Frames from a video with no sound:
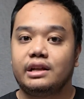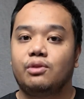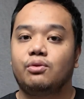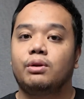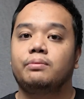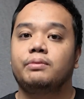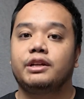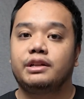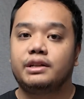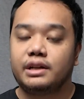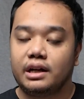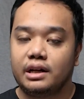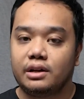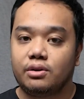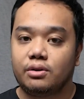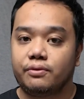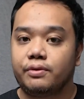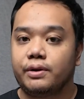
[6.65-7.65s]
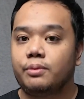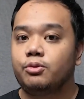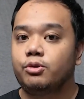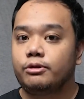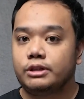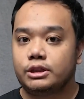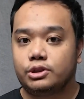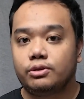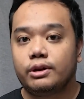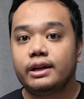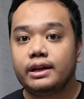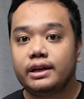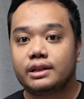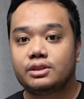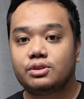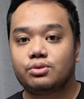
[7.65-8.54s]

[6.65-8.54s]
that will be done on February 20th,